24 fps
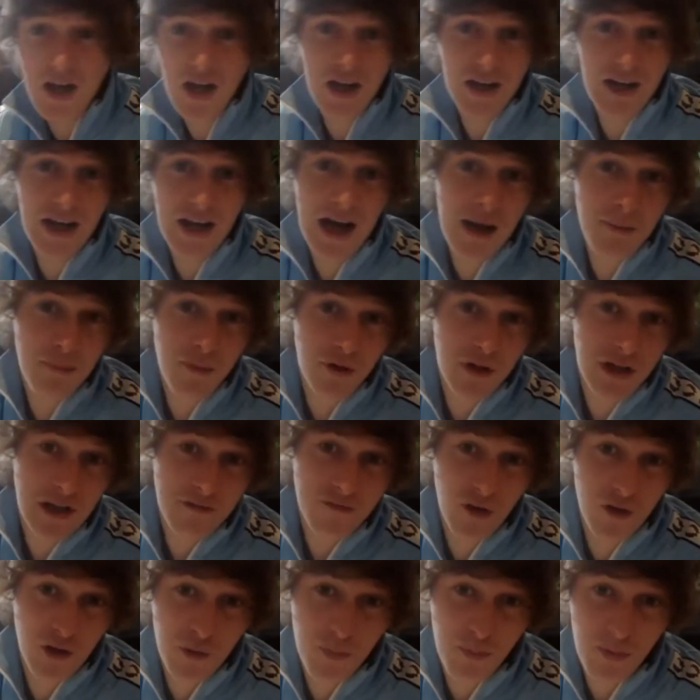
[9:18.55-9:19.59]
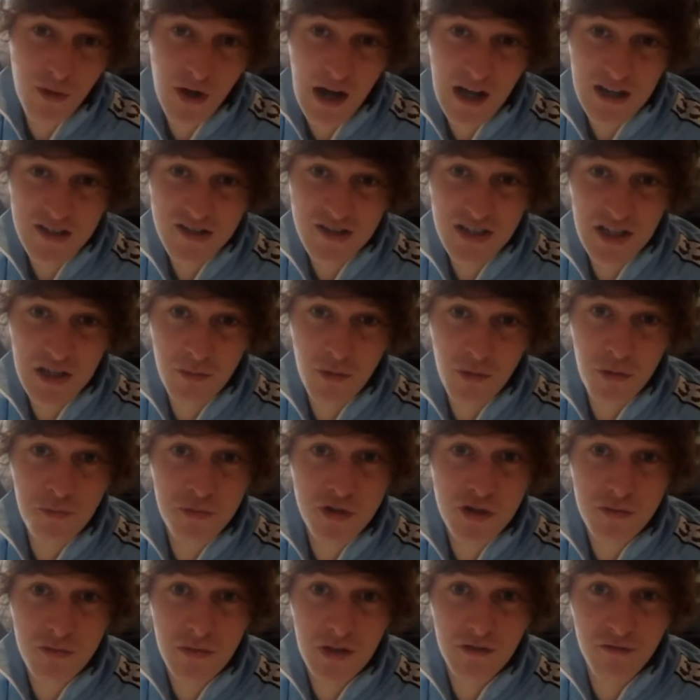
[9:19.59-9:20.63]
And I believe that they're pricing him up
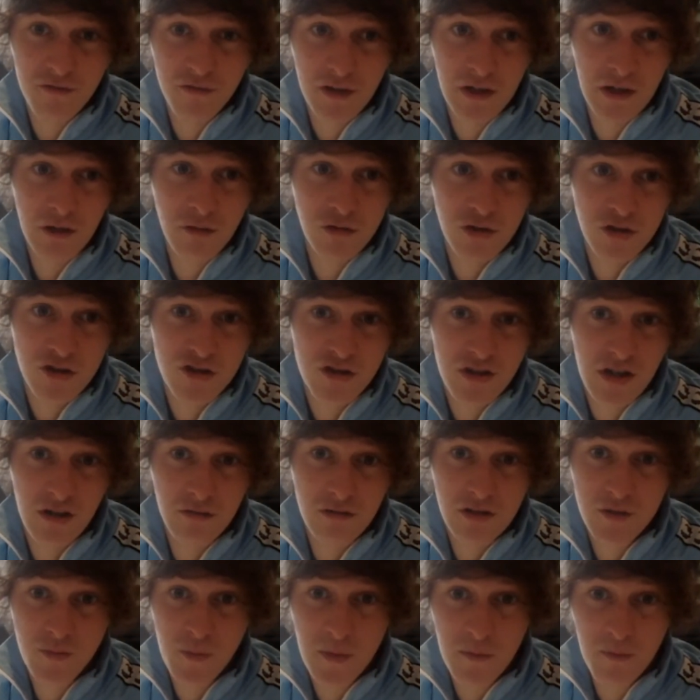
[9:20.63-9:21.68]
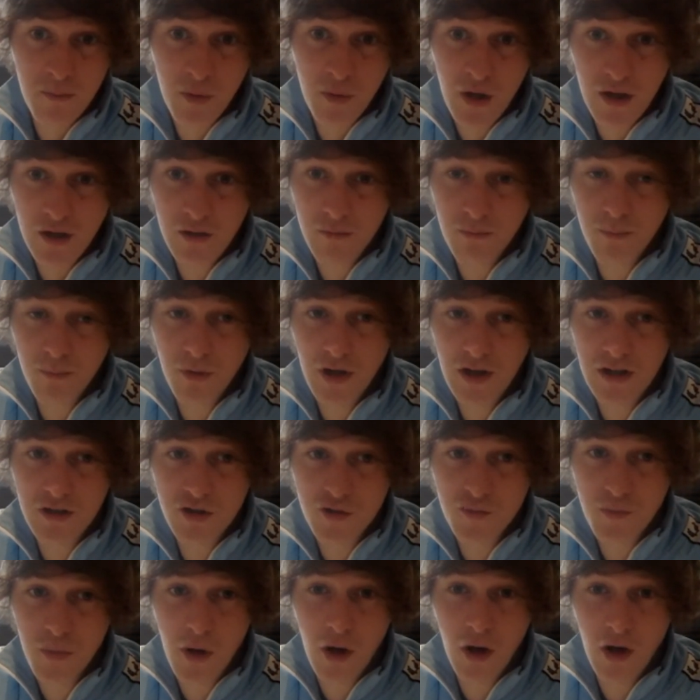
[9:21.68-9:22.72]
as a midfielder still. He's been playing
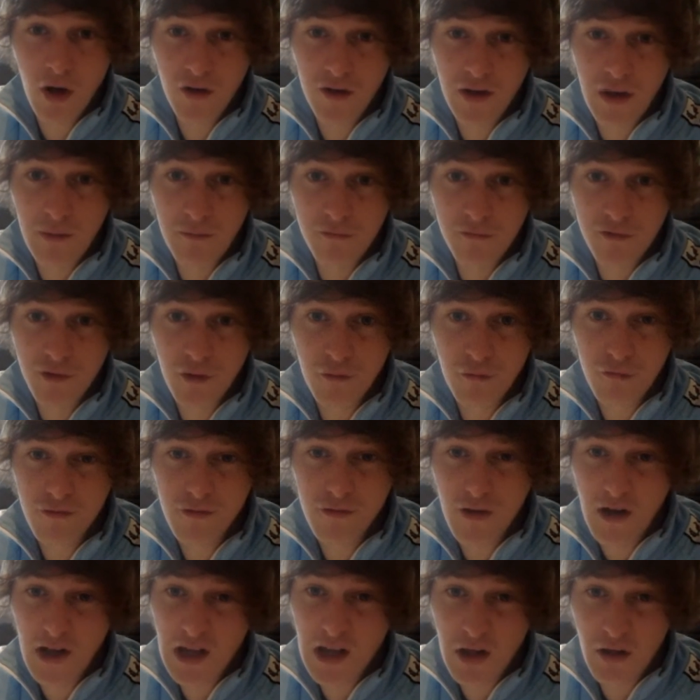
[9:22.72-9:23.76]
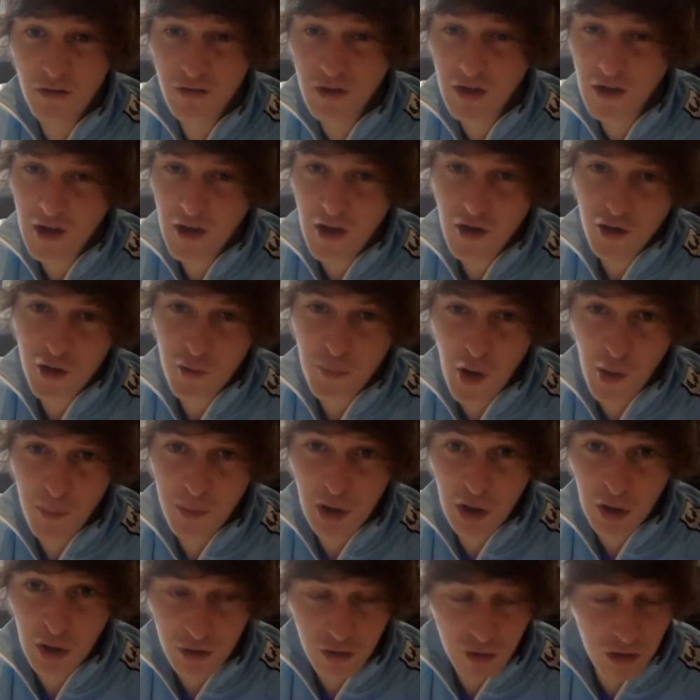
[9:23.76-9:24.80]
as part of them front 3, and they're probably
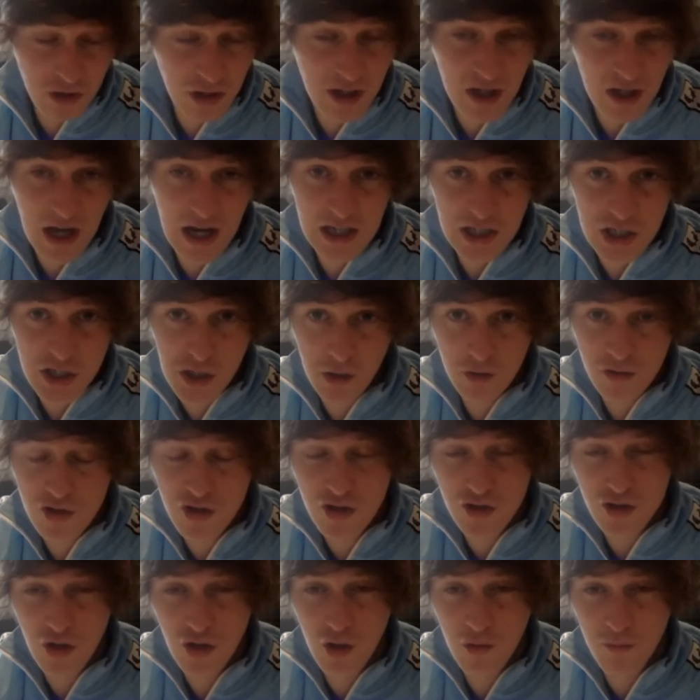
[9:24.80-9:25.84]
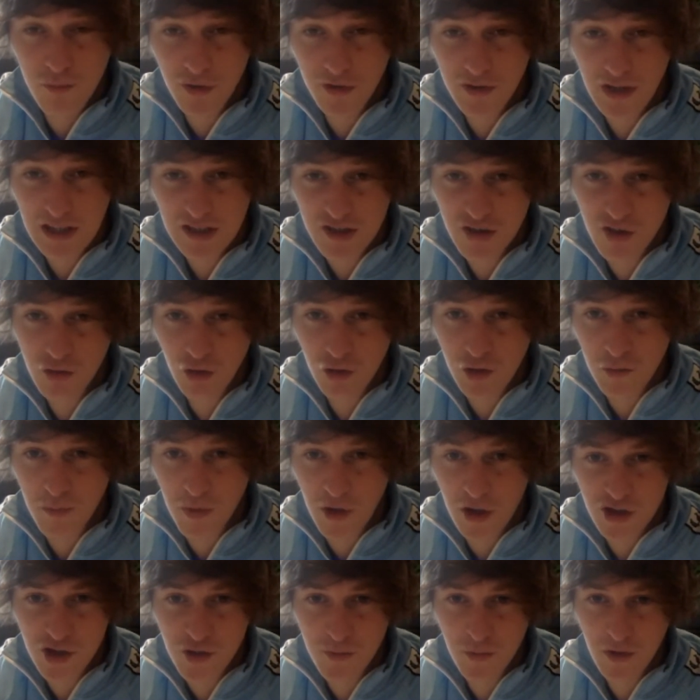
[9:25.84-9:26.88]
going to catch on soon, but that's another
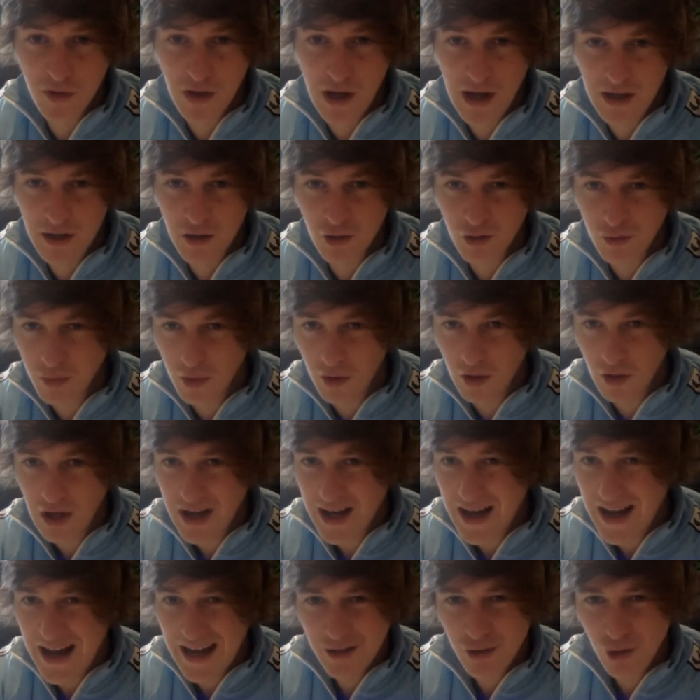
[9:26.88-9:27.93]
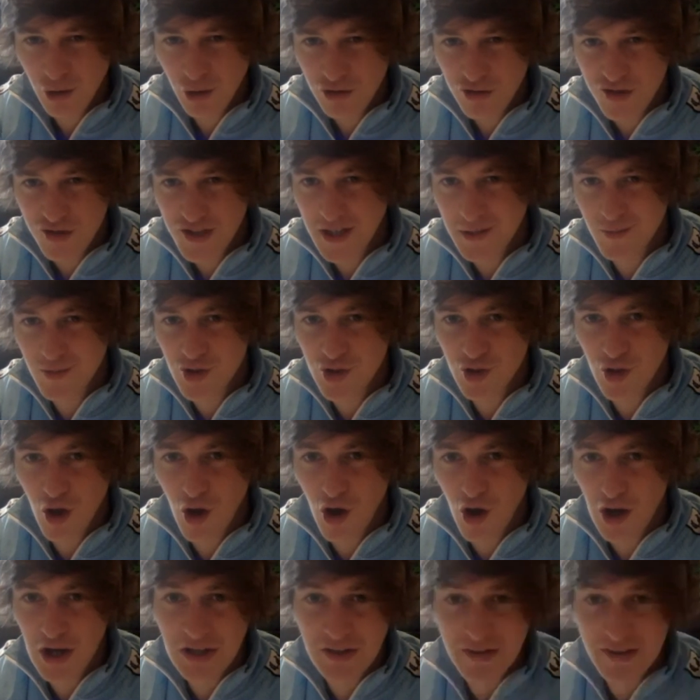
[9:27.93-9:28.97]
possible angle. But I don't see him
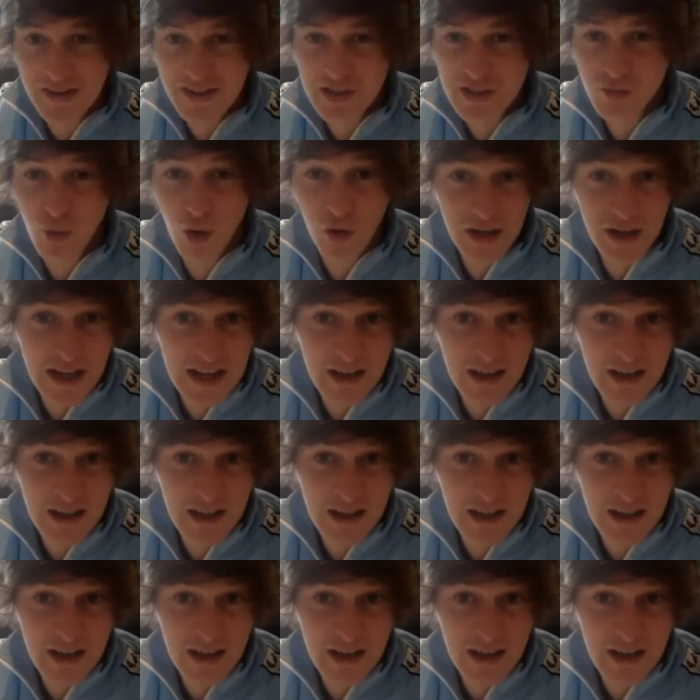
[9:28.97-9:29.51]
starting this one.